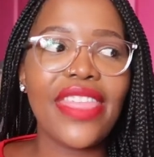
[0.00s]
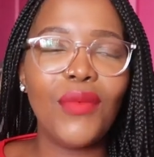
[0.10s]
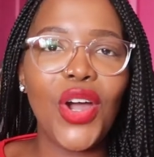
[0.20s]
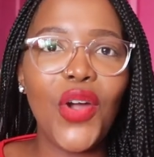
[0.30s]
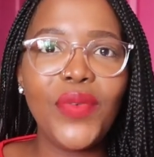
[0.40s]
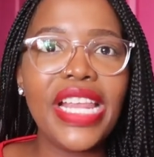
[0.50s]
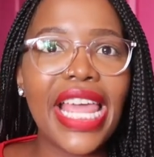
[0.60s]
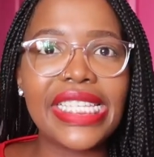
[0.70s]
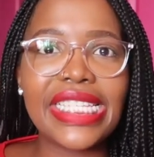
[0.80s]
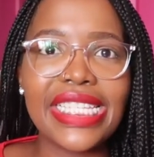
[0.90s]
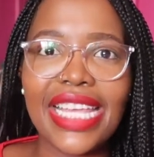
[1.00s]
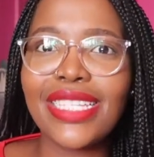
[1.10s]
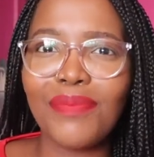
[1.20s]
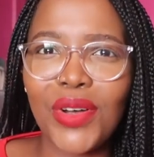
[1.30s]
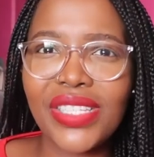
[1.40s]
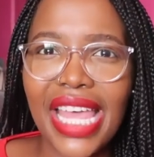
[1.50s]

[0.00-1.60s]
There were only like 6 books,